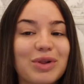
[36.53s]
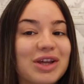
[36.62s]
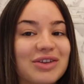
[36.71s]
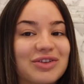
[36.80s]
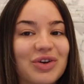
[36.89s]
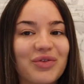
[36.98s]

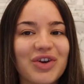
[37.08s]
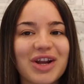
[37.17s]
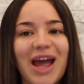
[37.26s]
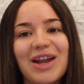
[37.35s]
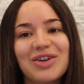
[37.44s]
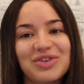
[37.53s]
please don't
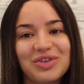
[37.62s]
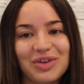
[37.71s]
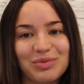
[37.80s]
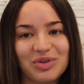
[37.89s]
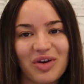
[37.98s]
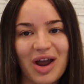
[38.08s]
forget to
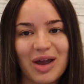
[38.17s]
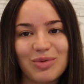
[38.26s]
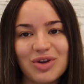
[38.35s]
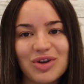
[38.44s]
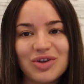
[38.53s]
subscribe